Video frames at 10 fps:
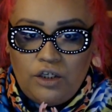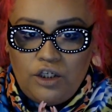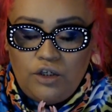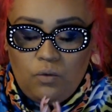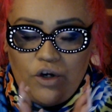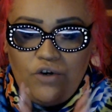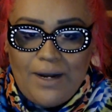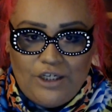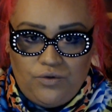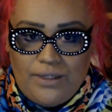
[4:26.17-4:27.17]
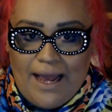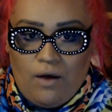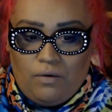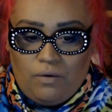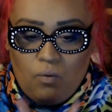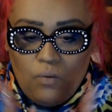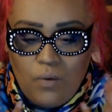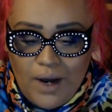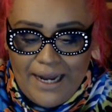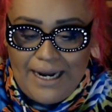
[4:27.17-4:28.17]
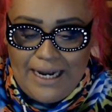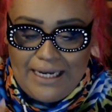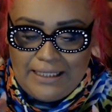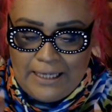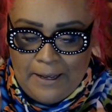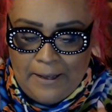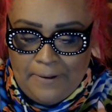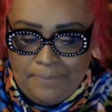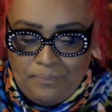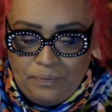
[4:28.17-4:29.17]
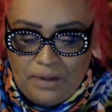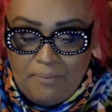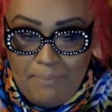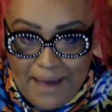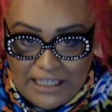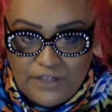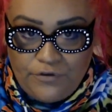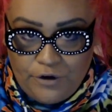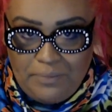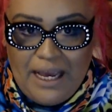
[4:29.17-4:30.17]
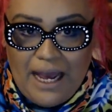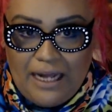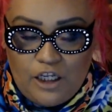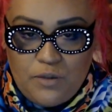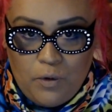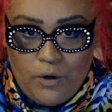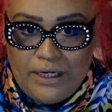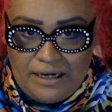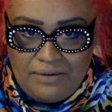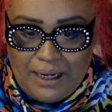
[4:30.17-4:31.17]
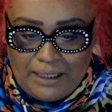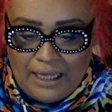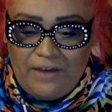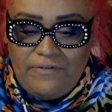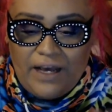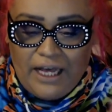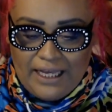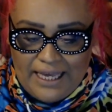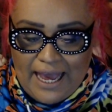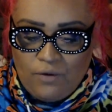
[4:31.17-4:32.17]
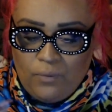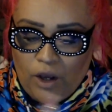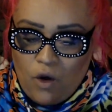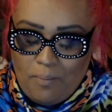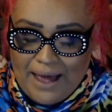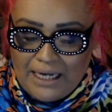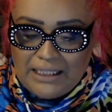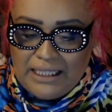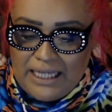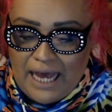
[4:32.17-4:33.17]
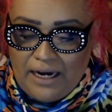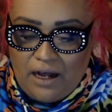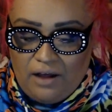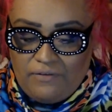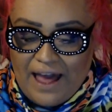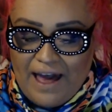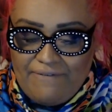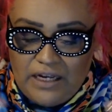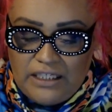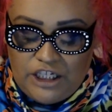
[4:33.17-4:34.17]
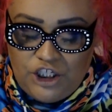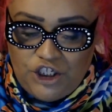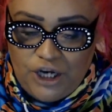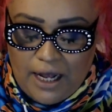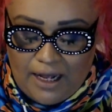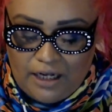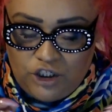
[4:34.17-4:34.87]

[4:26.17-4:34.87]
what do I do now? What is best for me at this point in my life? Again, we go back to that of having to, uh,